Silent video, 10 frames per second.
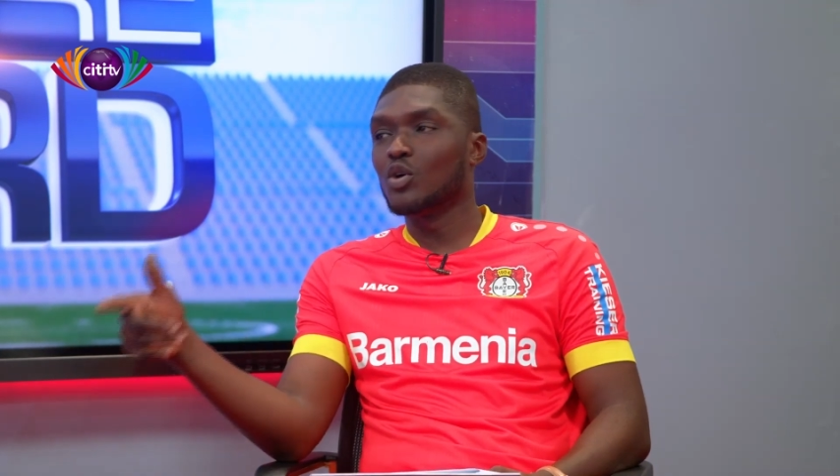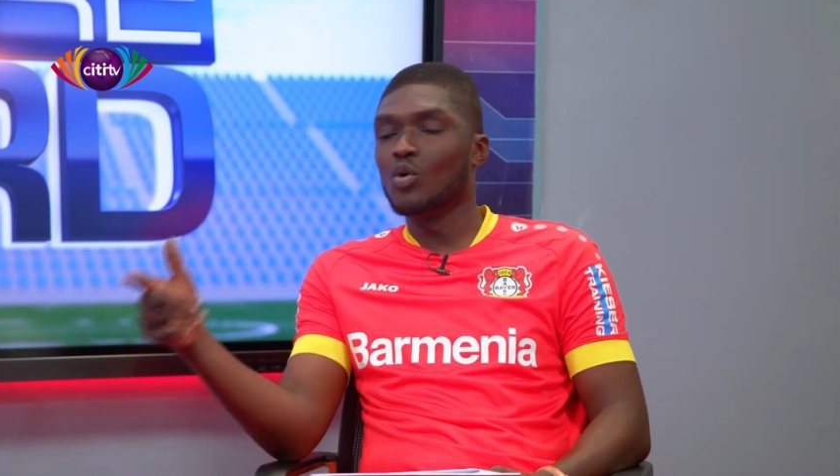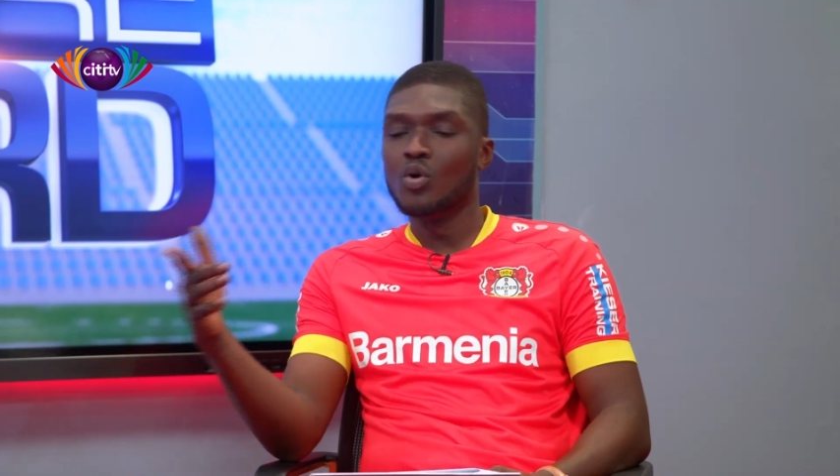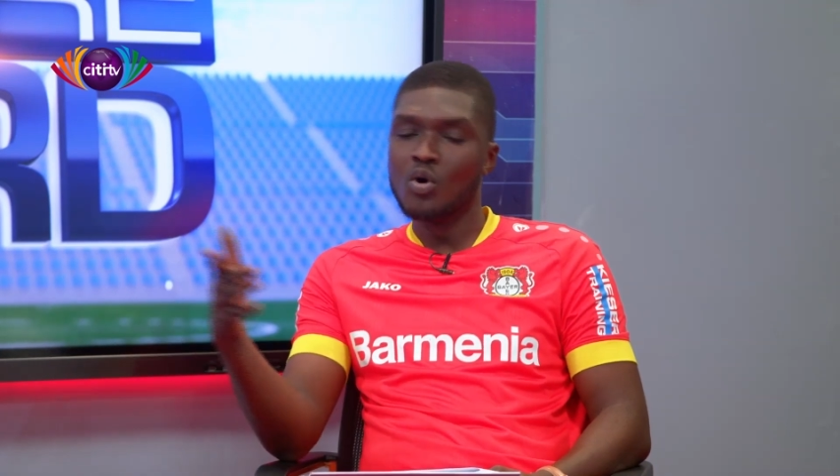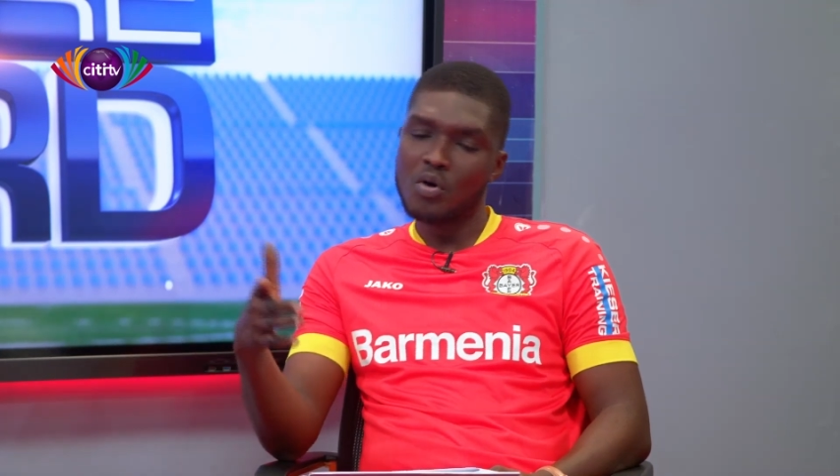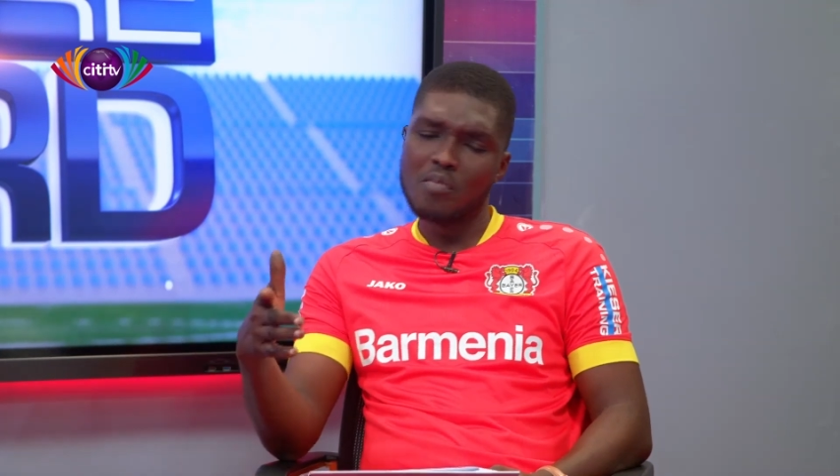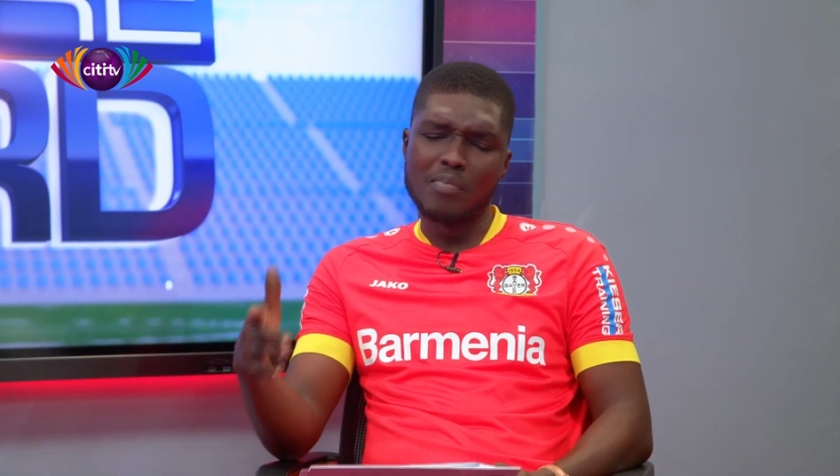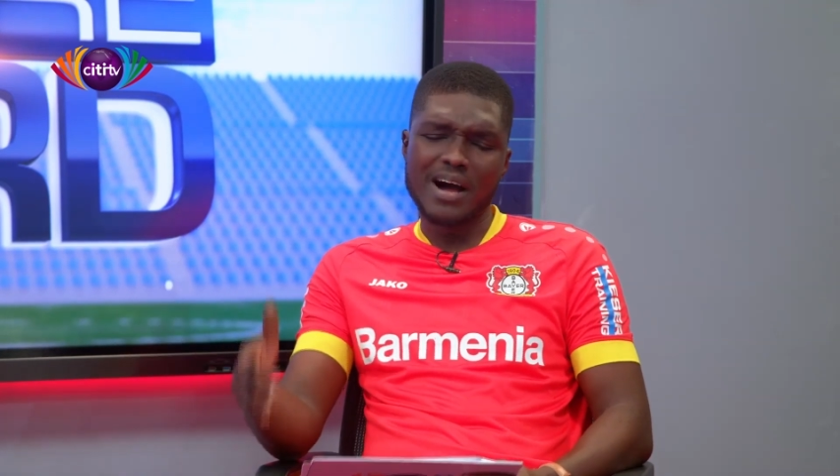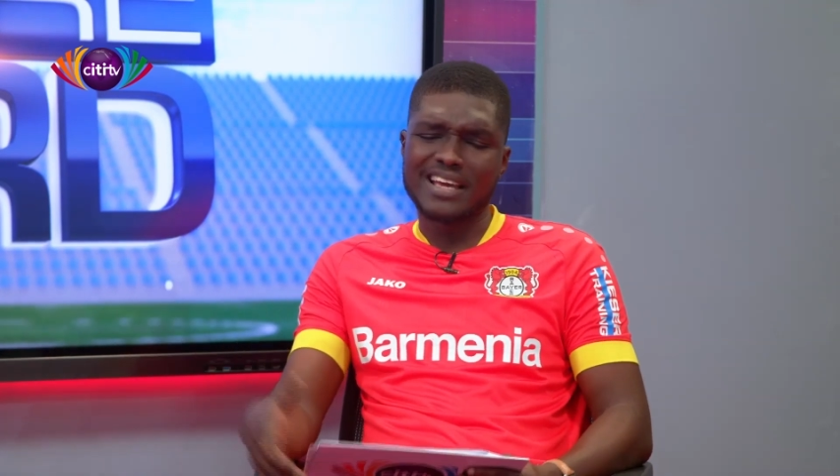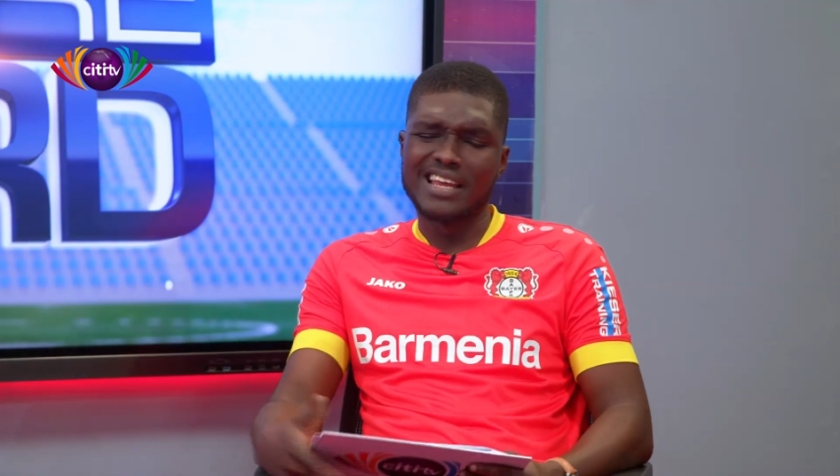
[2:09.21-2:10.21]
Lomachenko yeah.
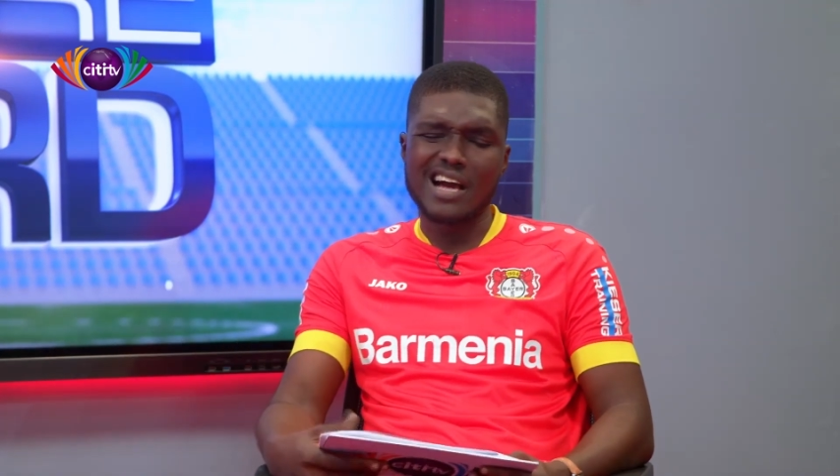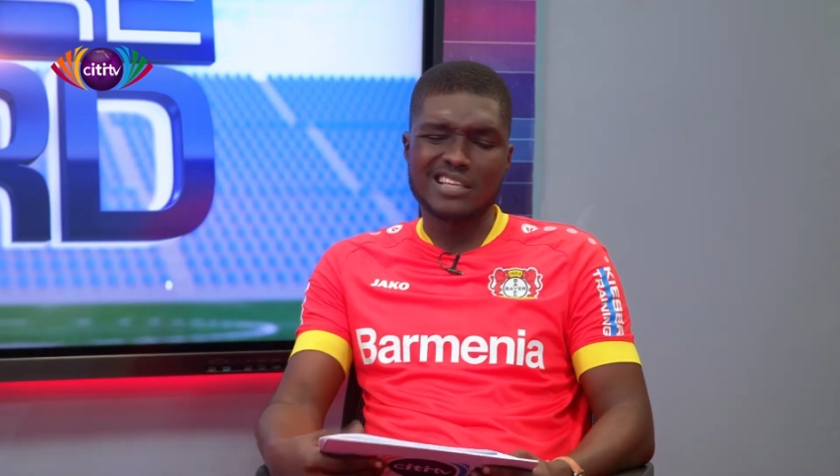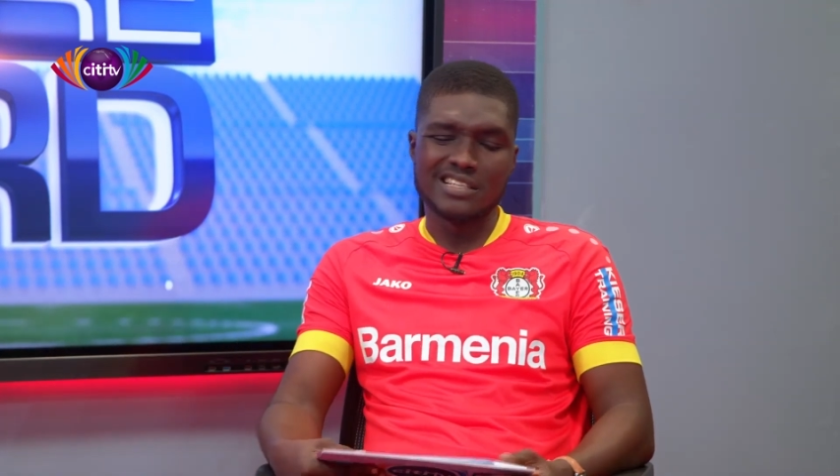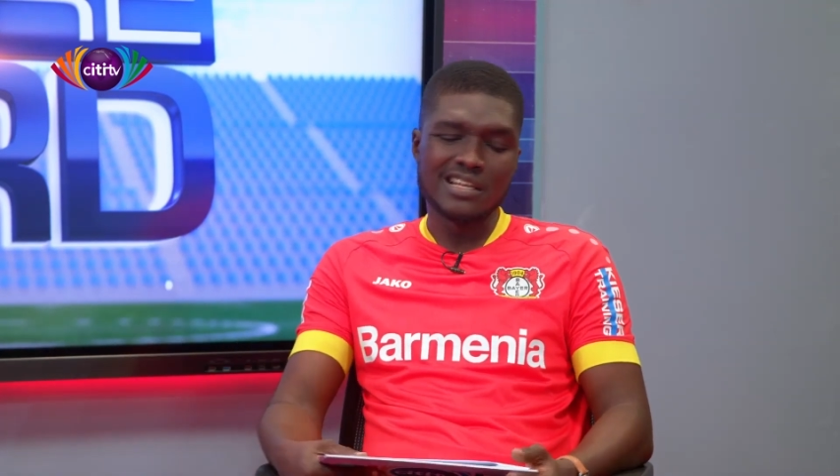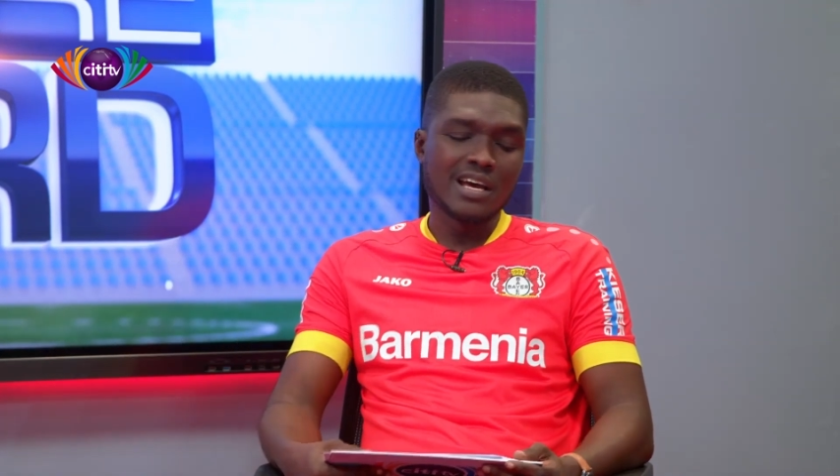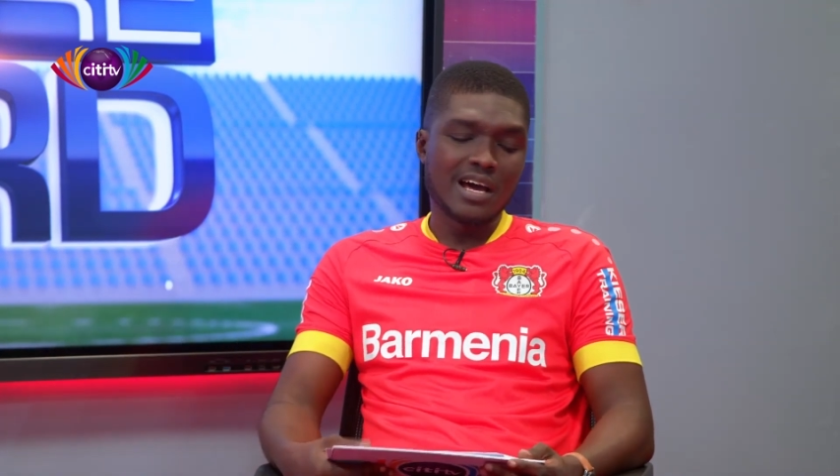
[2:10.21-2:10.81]
back in action.